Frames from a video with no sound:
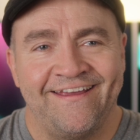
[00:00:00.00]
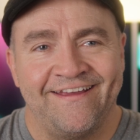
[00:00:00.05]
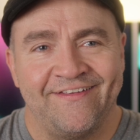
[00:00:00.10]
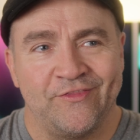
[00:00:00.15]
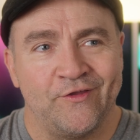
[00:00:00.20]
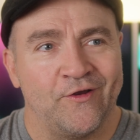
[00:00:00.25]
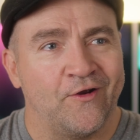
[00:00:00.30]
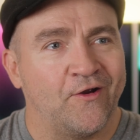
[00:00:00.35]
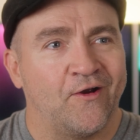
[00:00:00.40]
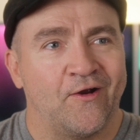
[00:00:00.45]

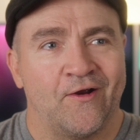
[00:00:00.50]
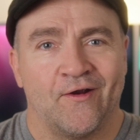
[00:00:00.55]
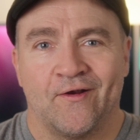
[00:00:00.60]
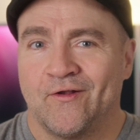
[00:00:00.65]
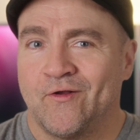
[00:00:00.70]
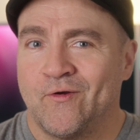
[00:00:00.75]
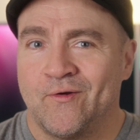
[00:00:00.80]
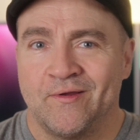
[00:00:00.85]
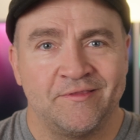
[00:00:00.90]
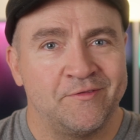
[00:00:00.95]
There are
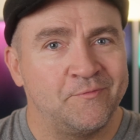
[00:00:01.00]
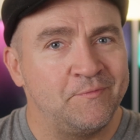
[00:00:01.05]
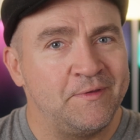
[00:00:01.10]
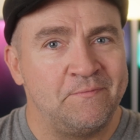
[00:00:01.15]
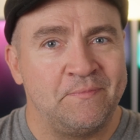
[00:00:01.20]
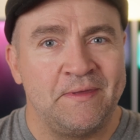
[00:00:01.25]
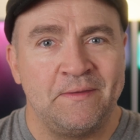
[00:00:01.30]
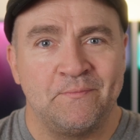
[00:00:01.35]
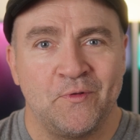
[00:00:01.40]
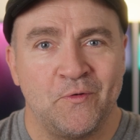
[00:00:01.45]
going to be
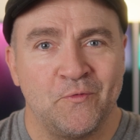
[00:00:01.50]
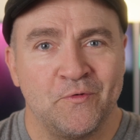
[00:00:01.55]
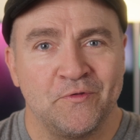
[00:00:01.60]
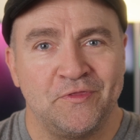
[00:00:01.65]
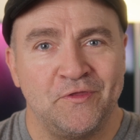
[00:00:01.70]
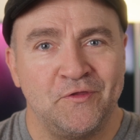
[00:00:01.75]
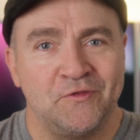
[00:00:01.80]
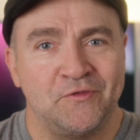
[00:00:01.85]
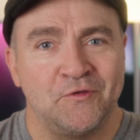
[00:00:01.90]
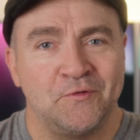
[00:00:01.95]
people with
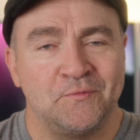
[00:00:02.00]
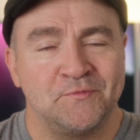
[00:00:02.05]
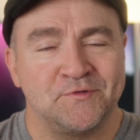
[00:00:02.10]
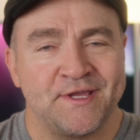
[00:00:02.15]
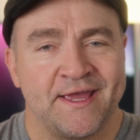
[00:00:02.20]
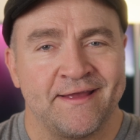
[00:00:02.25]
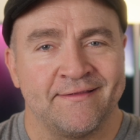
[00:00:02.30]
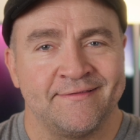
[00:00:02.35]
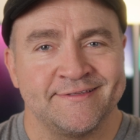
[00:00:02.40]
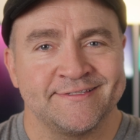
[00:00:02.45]
YouTube
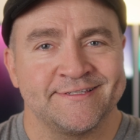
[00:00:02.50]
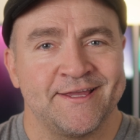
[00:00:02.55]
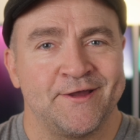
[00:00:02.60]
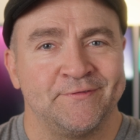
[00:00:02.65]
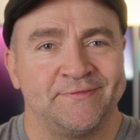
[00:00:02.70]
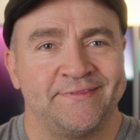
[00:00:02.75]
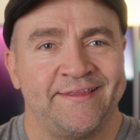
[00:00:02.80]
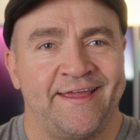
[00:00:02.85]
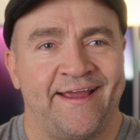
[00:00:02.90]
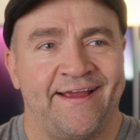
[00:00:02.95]
channels
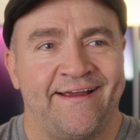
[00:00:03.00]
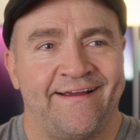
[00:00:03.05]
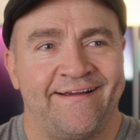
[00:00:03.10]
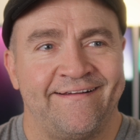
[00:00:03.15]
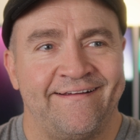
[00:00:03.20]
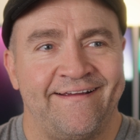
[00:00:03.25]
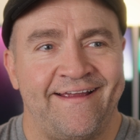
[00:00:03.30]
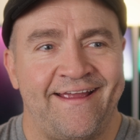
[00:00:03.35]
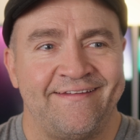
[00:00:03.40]
out there